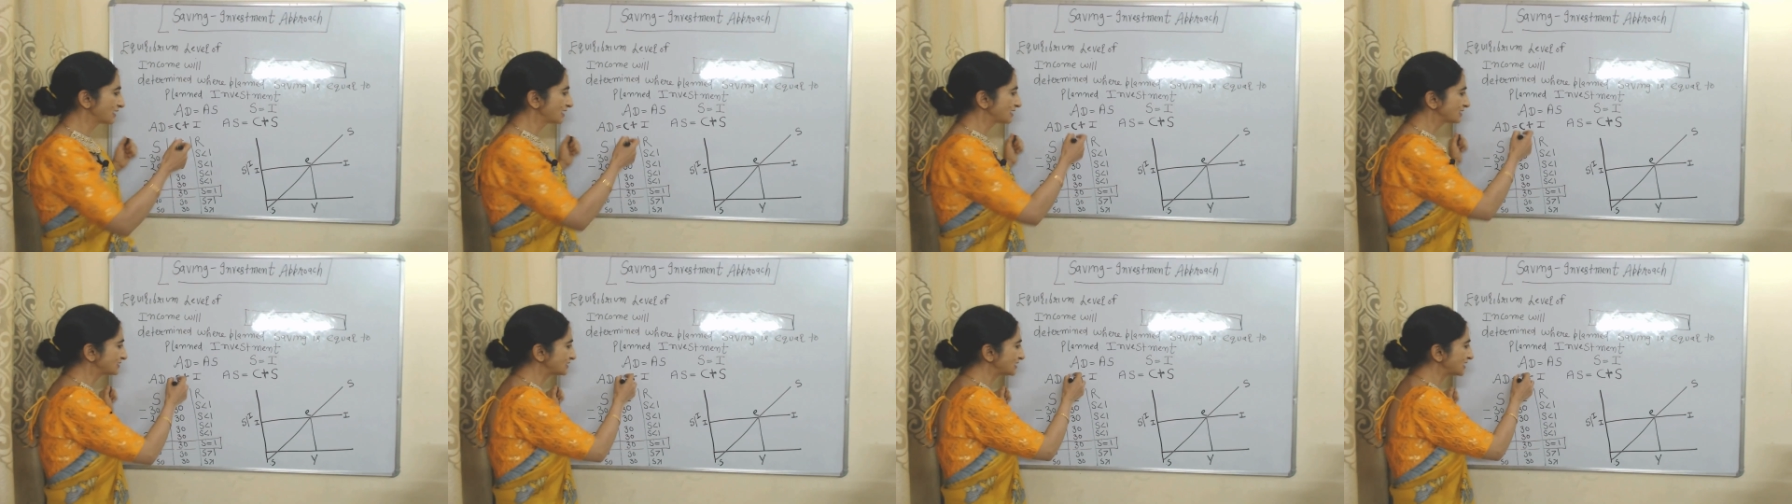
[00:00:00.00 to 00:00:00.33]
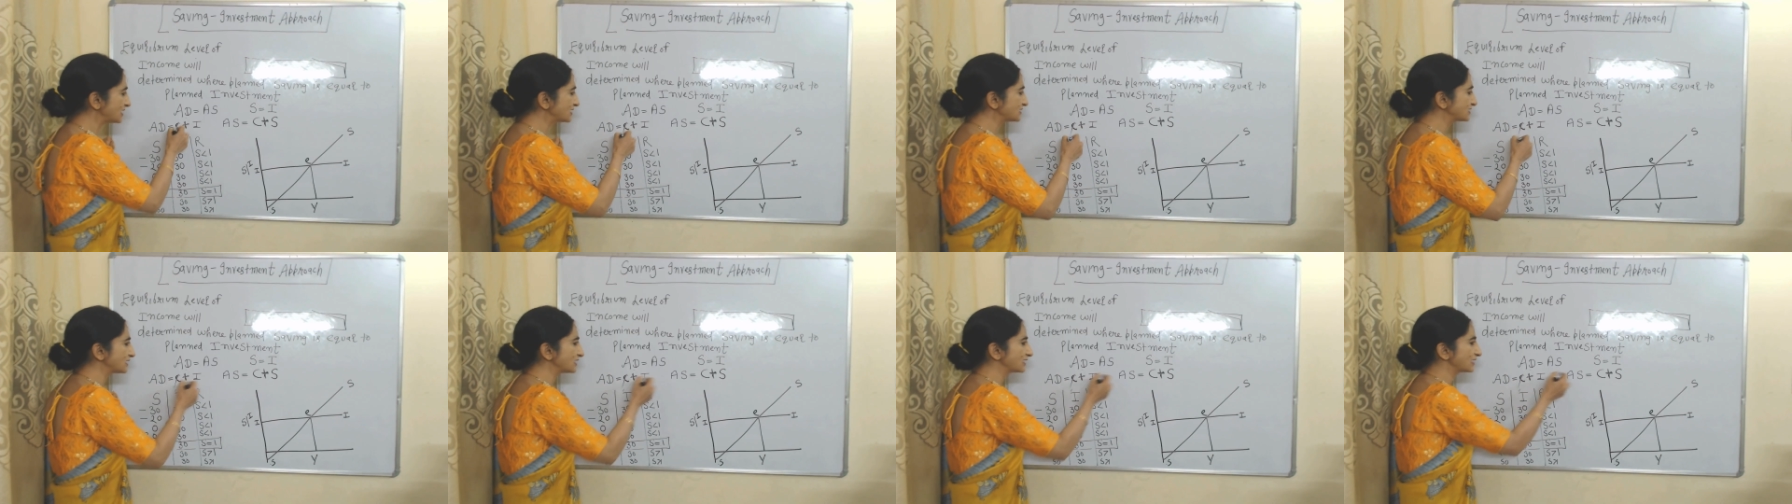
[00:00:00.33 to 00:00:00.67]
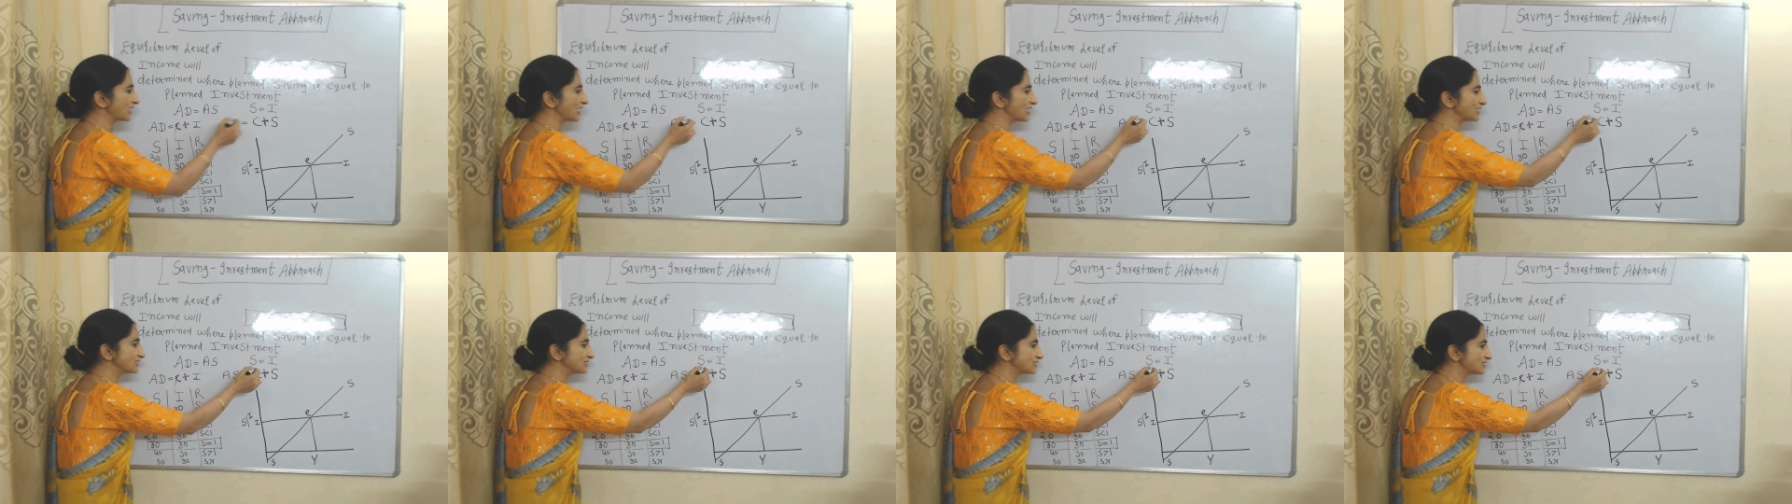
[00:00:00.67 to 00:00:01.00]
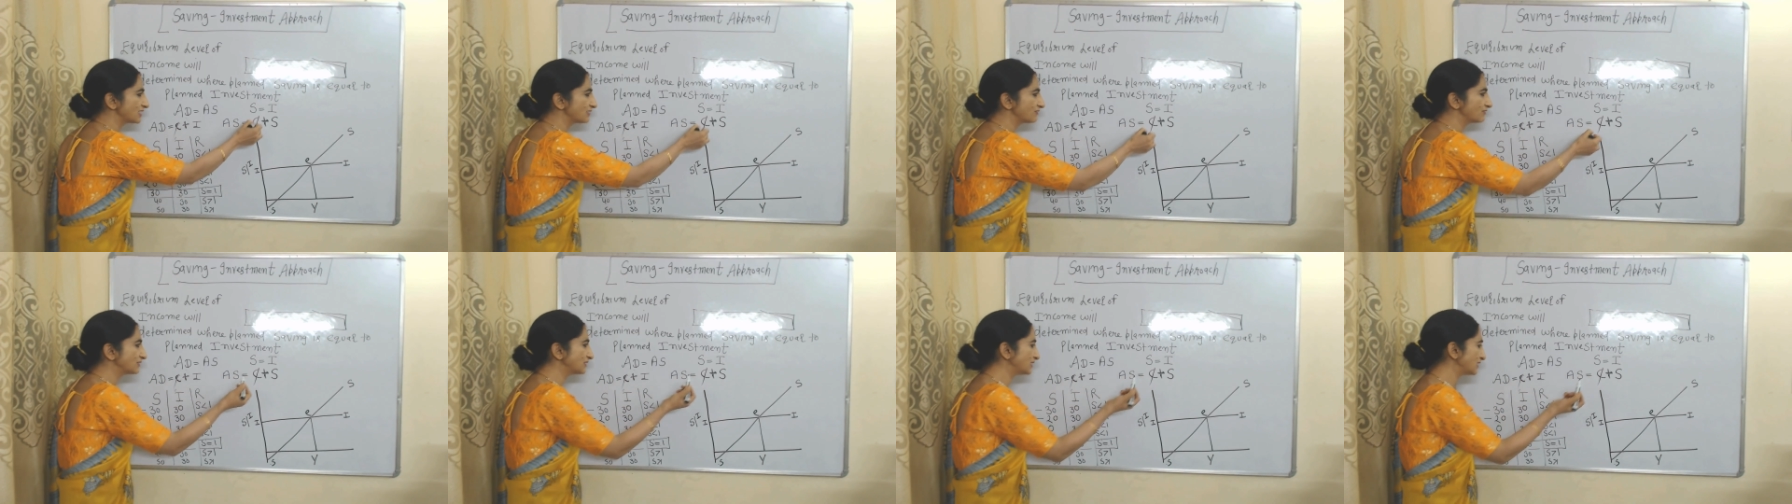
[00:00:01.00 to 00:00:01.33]
C
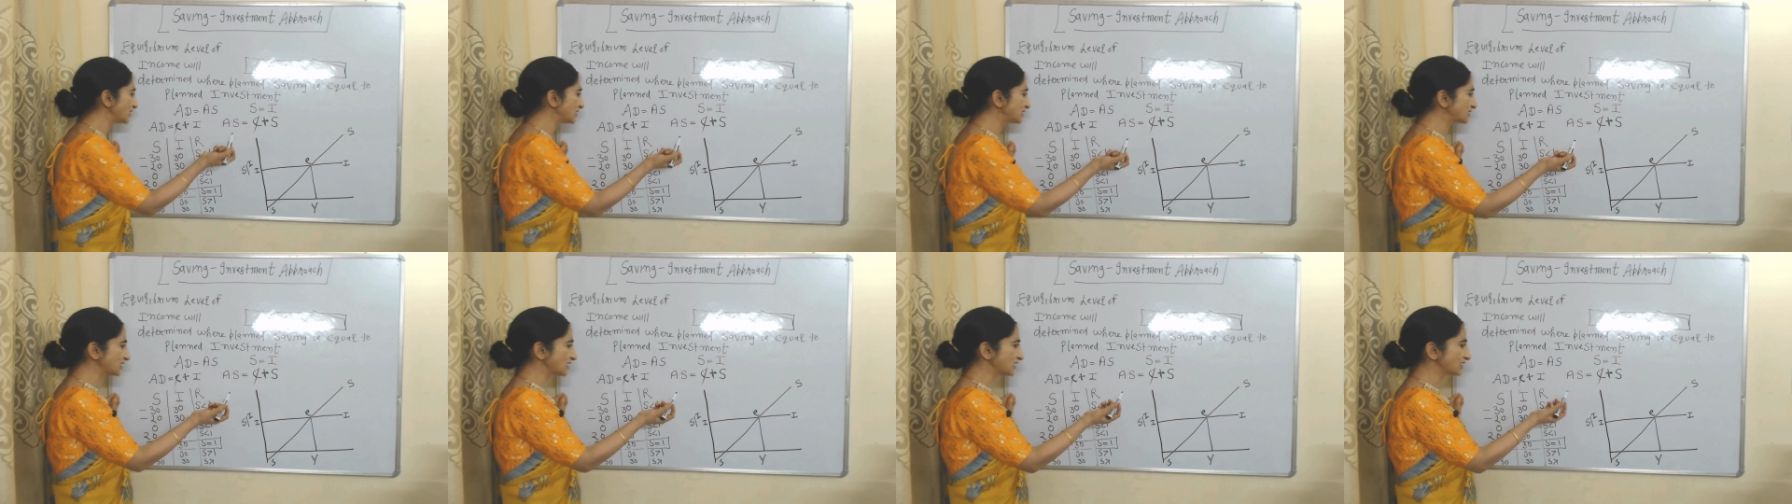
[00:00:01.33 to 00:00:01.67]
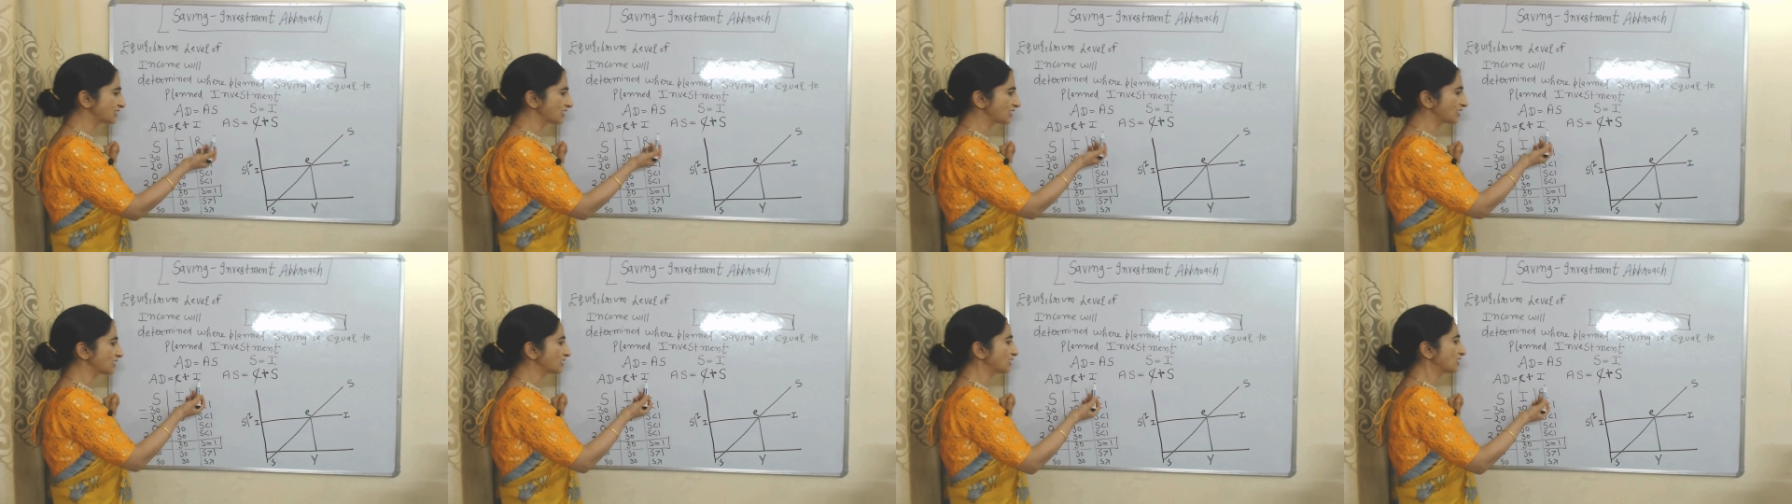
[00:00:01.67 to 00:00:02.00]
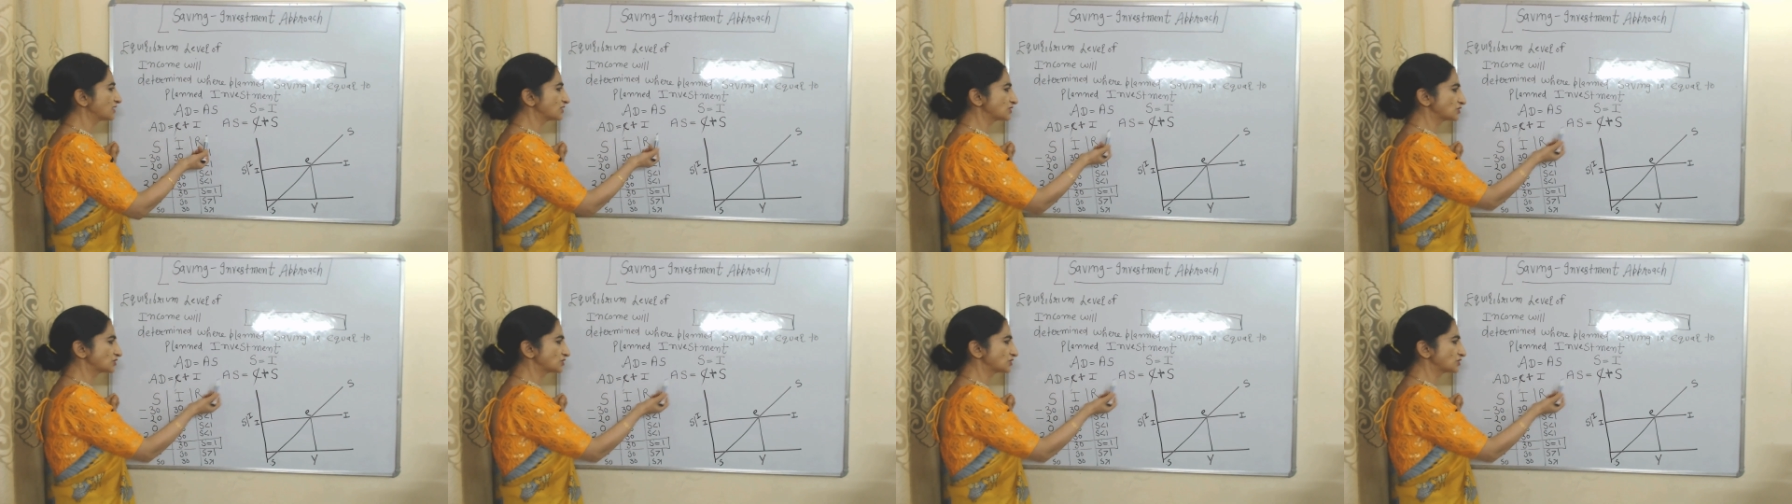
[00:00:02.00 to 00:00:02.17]
cancel with each other,